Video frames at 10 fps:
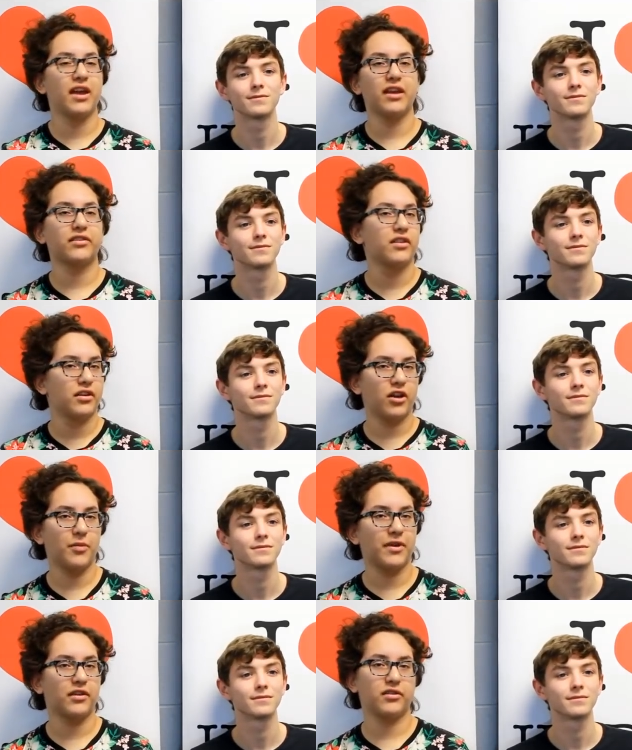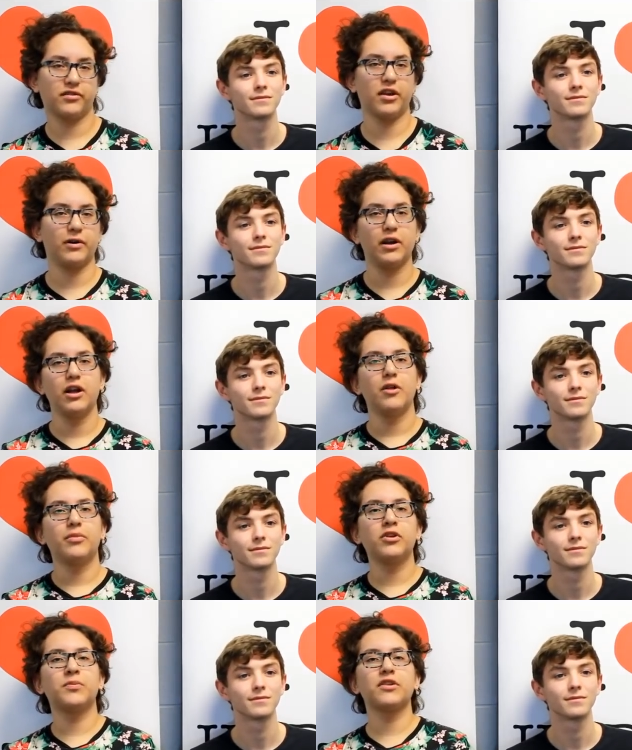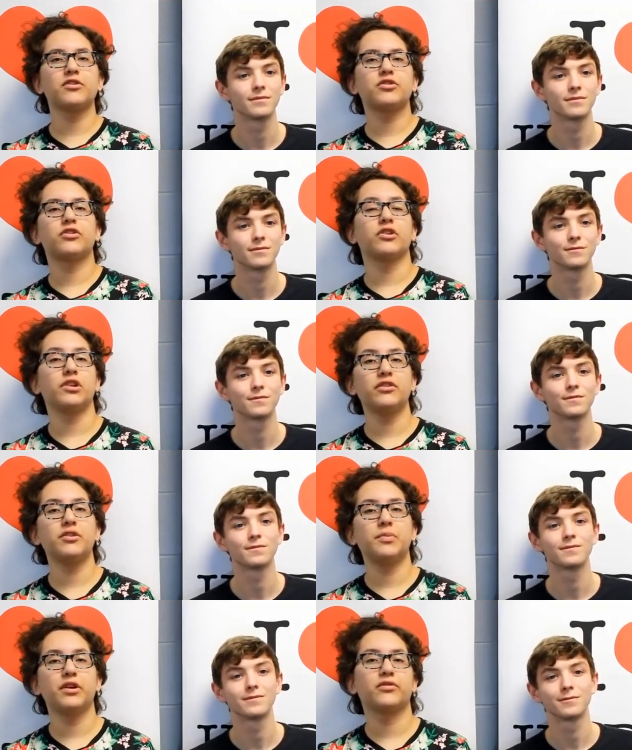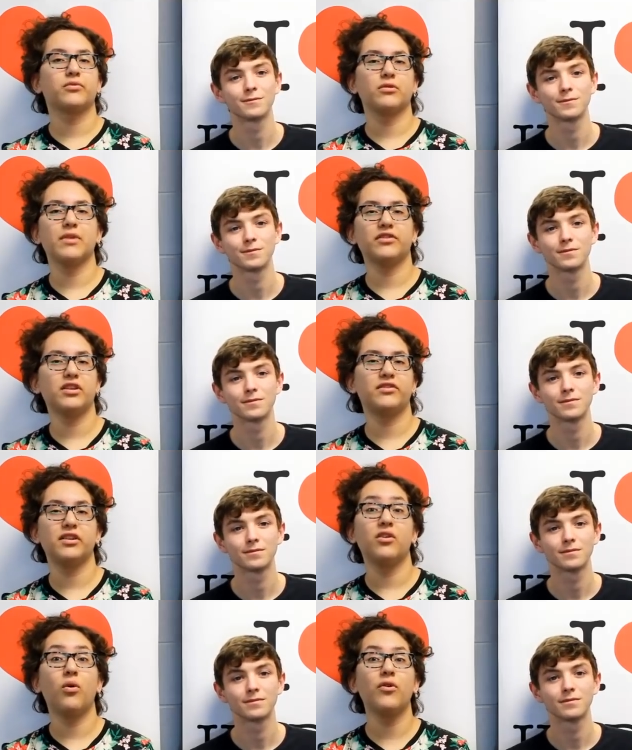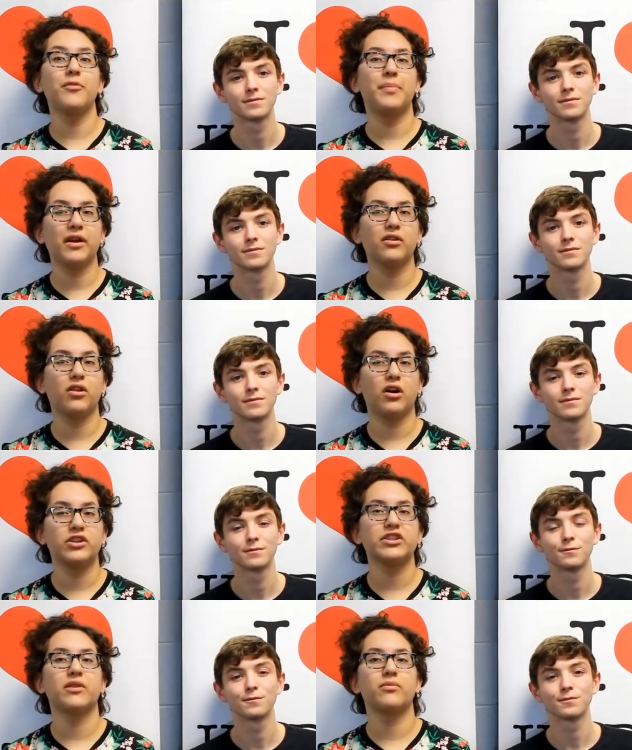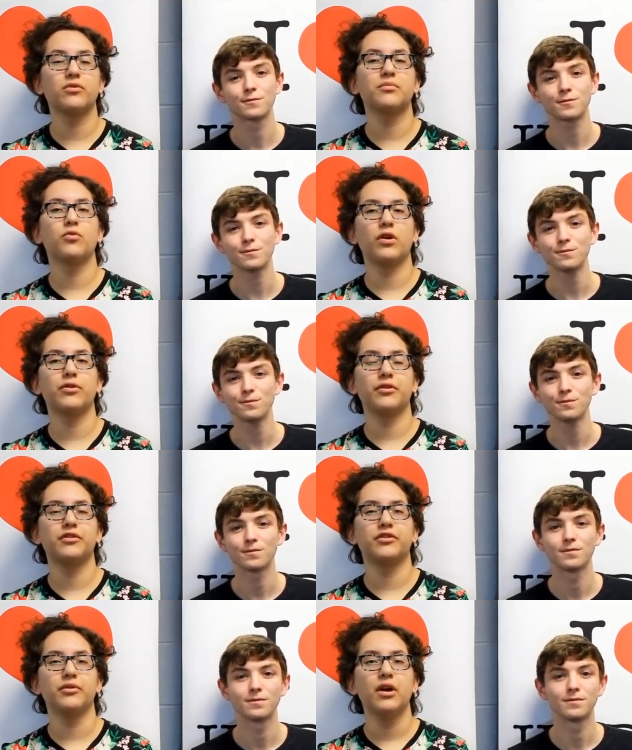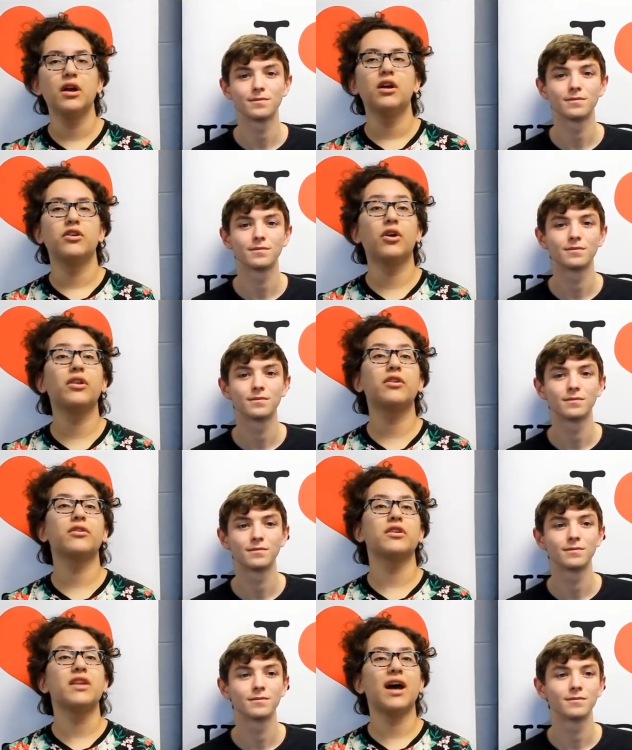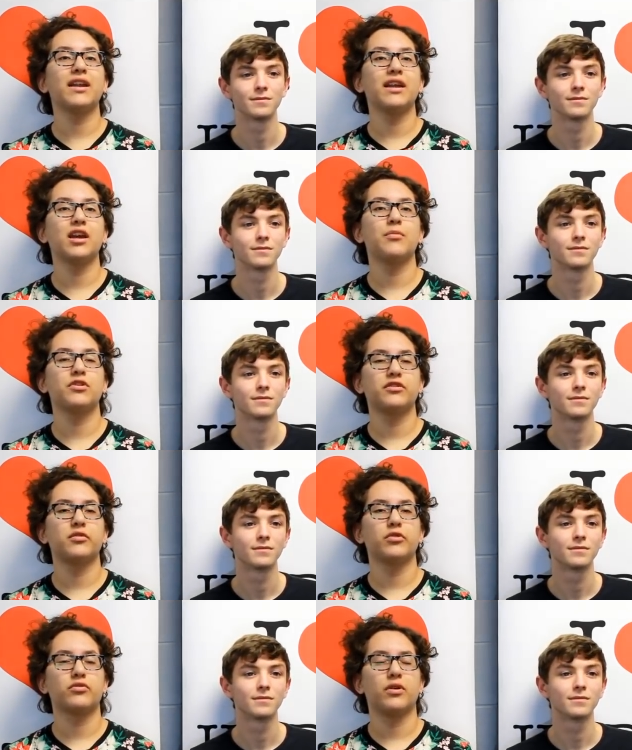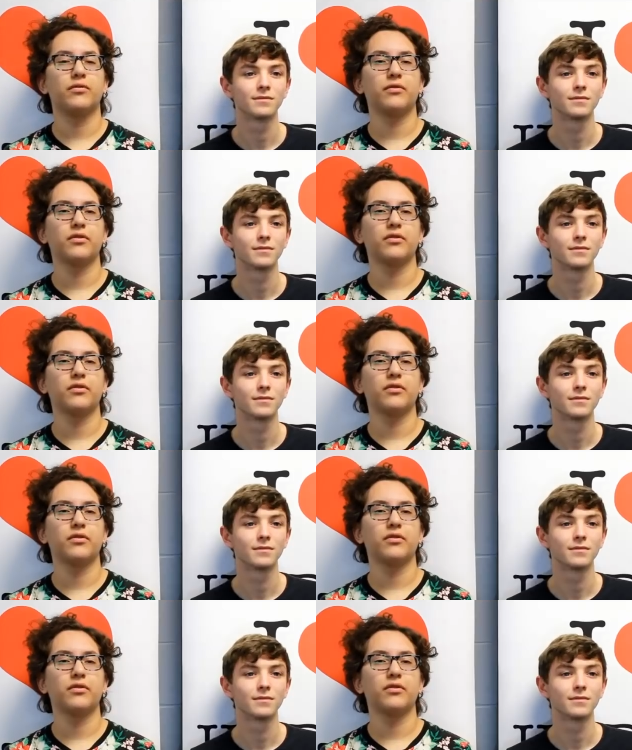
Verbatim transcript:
Speaker 1: cakes, cupcakes, etc. Please bring your treat to Lindsay Place, room S18, or the Bear Lodge at room 132, no later than 9 a.m. on December 12th.